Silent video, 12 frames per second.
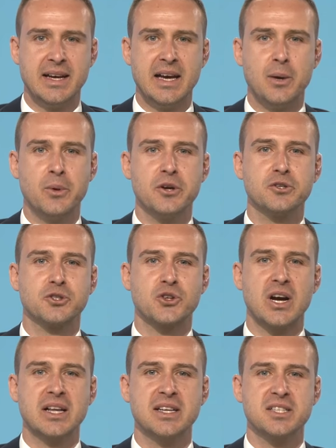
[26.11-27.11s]
and we're
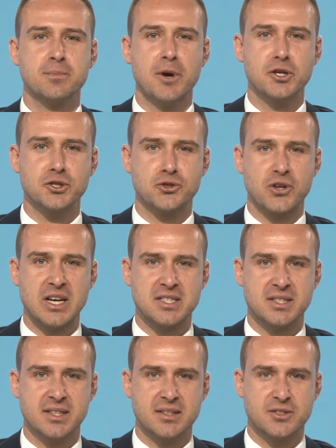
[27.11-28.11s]
Australia's most
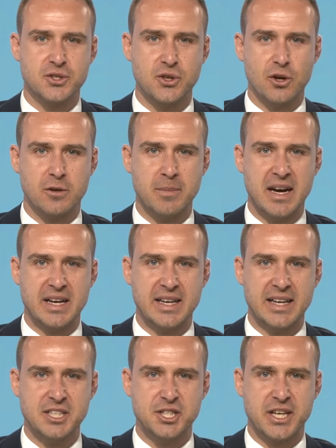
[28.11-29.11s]
trusted stock market
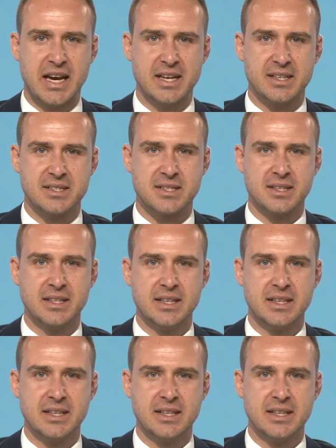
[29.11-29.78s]
educators.